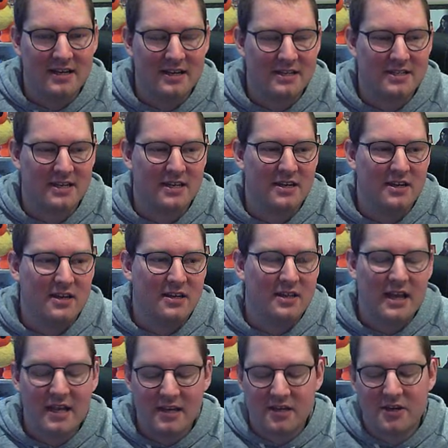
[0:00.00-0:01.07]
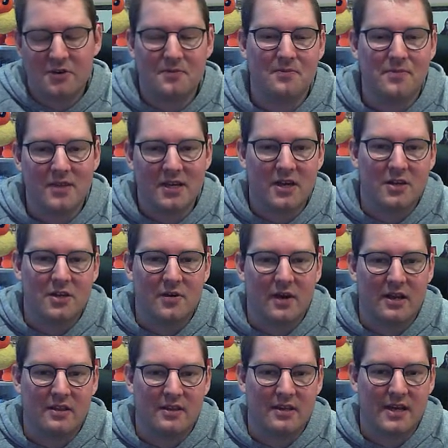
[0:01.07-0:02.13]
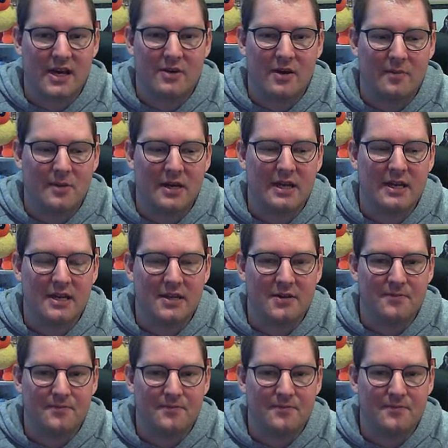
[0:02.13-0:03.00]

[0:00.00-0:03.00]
It's like, there you go, you can't do anything now, I'm gonna hit you.